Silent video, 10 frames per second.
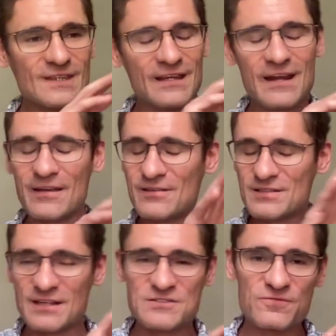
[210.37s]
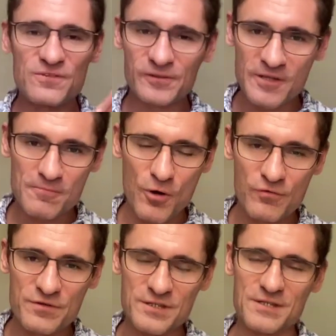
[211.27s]
it gets filled up
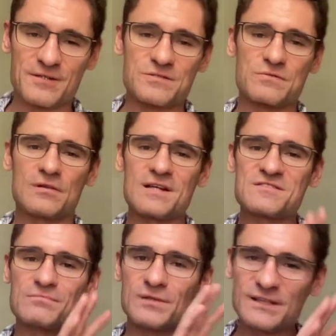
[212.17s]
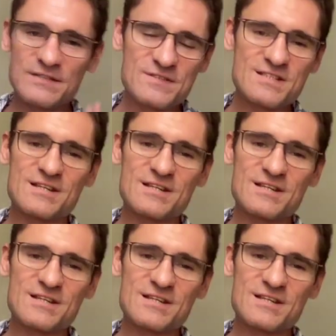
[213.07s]
over the years with lots of beliefs